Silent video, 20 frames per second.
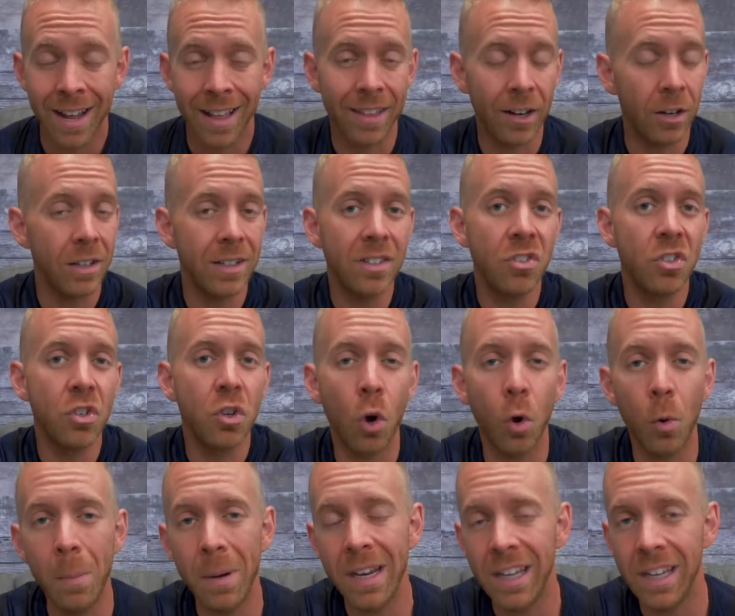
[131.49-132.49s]
there is
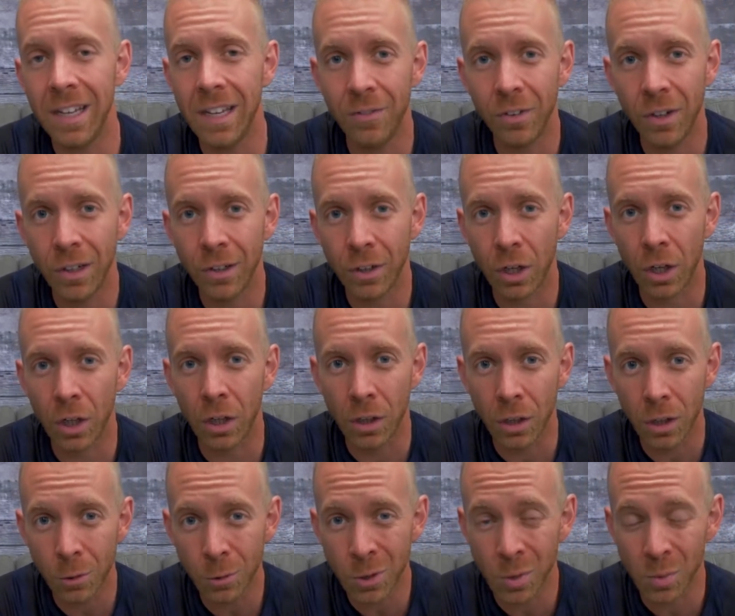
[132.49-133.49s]
nobody even
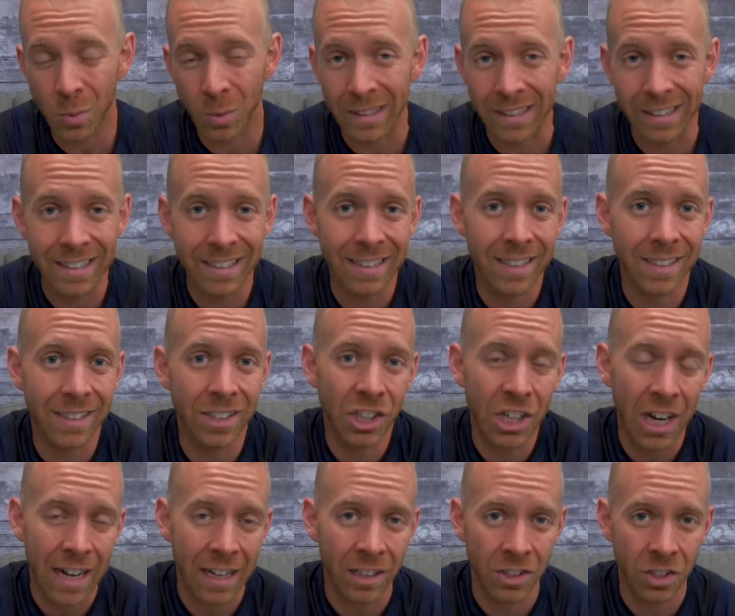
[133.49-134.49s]
close, really, to
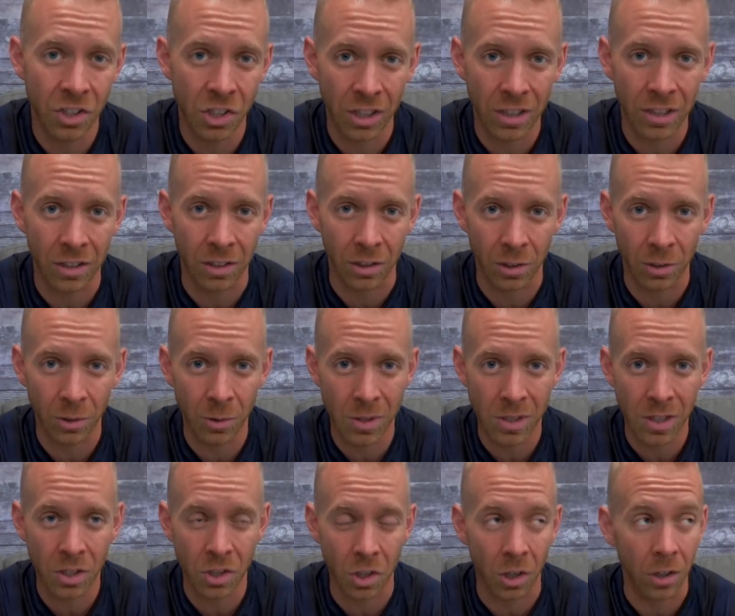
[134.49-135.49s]
challenging
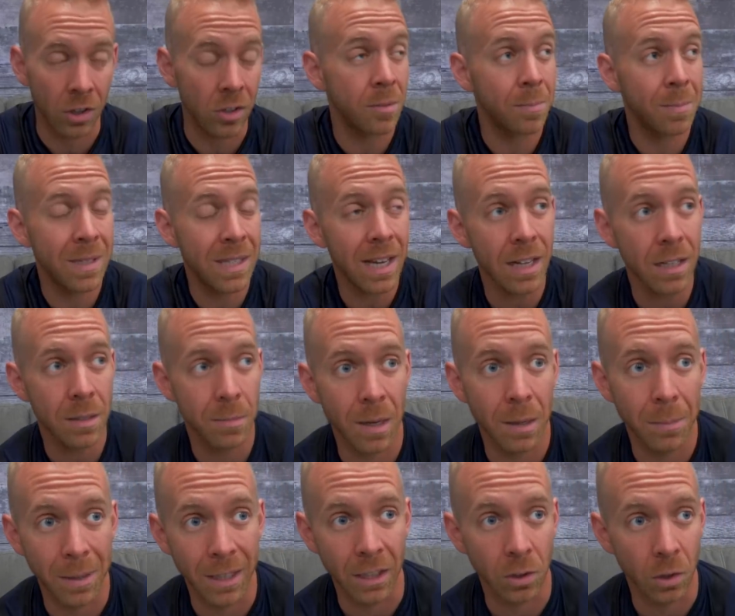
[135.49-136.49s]
Lucy Charles, besides
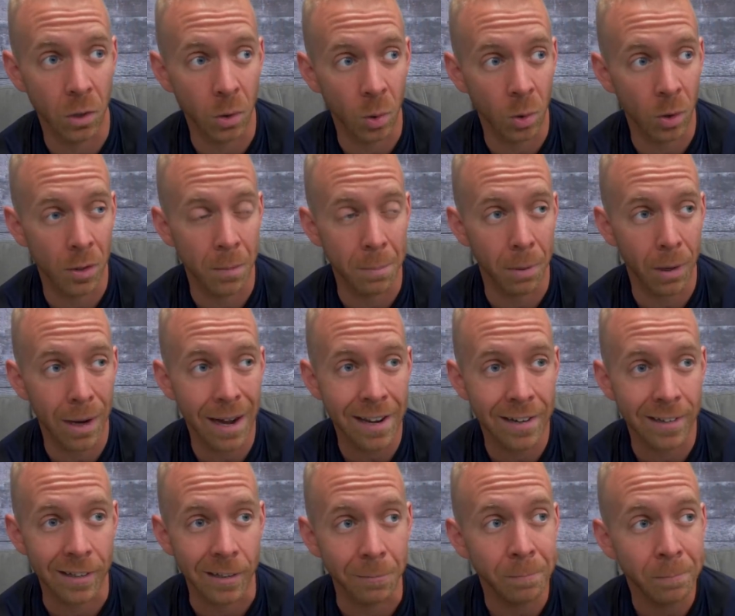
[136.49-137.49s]
maybe Lauren
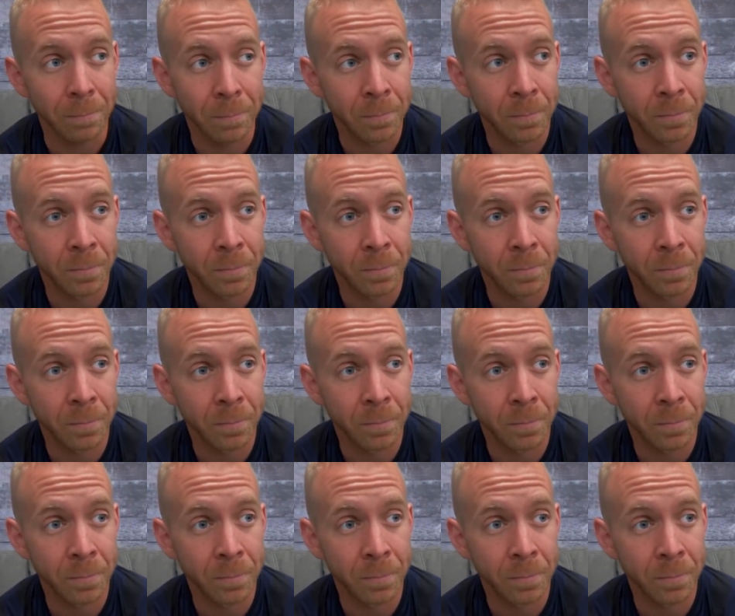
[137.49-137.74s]
Brandon.